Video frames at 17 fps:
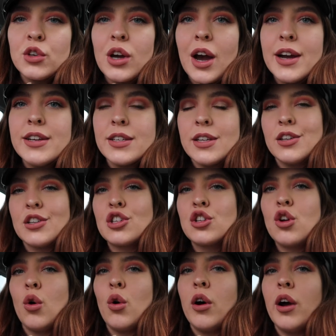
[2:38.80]
up you guys in the
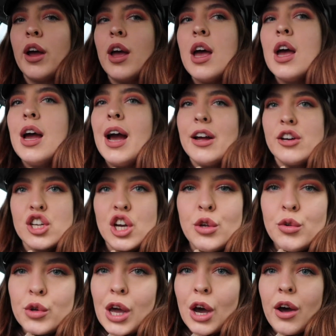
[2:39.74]
store and show
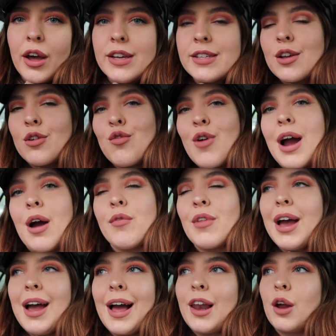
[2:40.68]
you guys
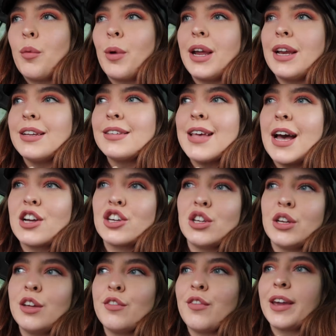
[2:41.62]
around the Halloween
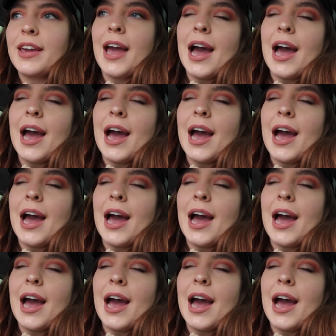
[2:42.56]
section if I